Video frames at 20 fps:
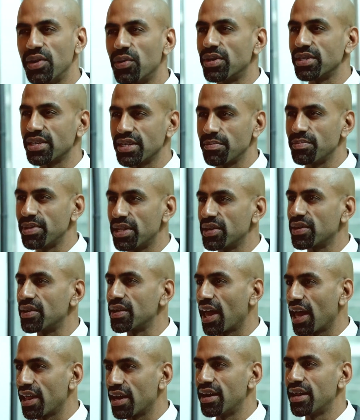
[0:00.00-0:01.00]
endorsing a political
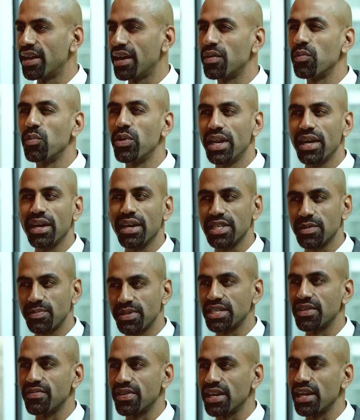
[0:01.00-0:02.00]
candidate and winning a
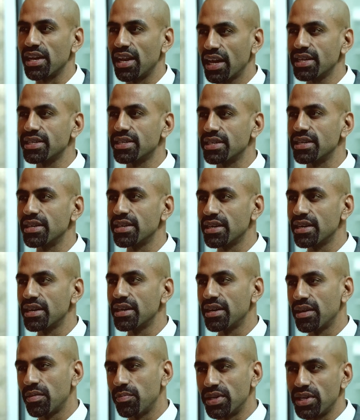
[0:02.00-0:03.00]
specific election,
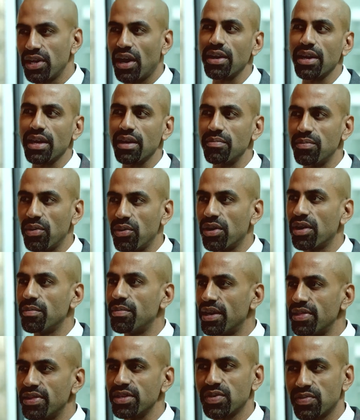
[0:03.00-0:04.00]
but talking more
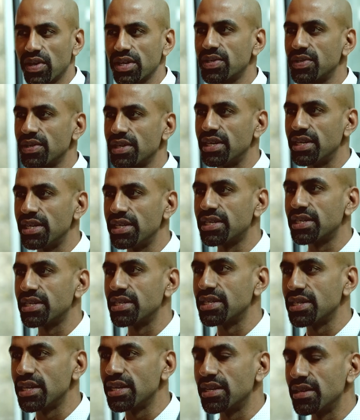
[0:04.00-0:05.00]
about the structural
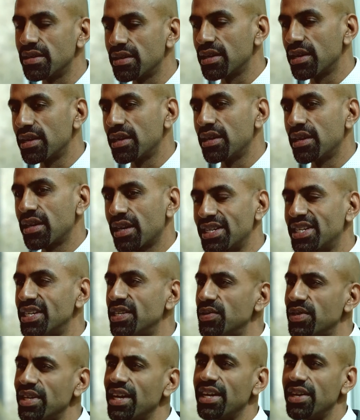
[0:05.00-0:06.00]
conditions that
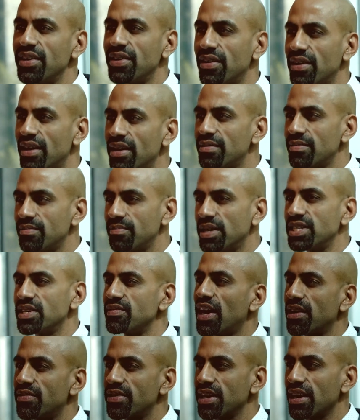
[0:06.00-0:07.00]
continue to hinder much
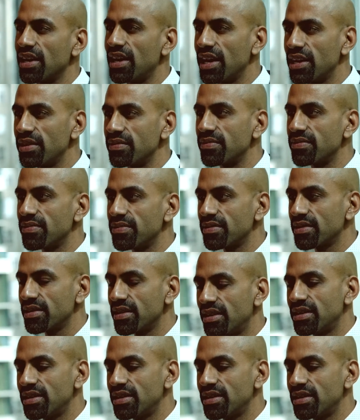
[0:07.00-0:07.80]
of African life.